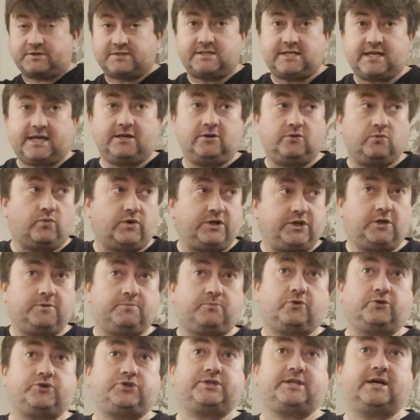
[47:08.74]
sent when you
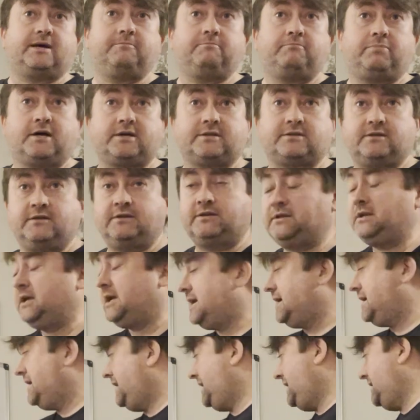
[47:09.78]
push that button,
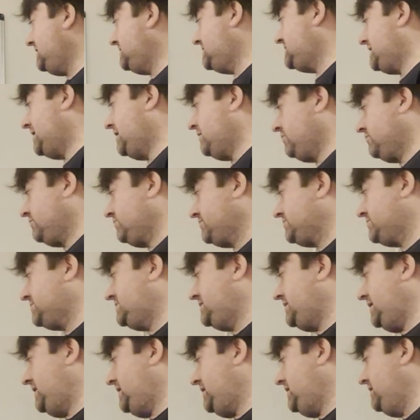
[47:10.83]
it tells
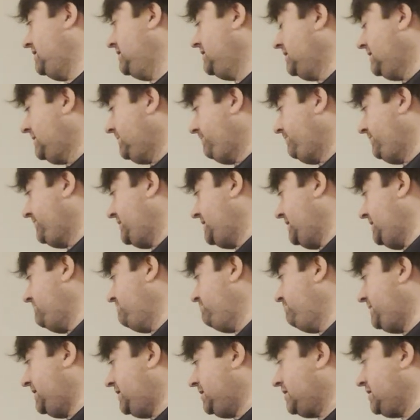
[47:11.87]
the
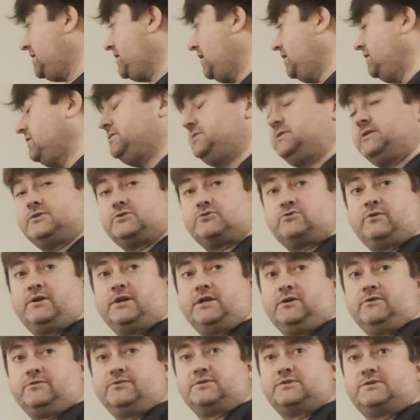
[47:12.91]
bit of code that's
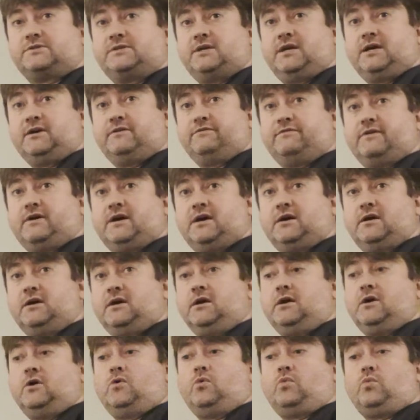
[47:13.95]
running on the server
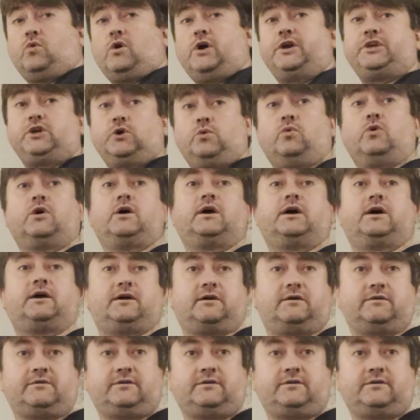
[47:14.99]
where you were.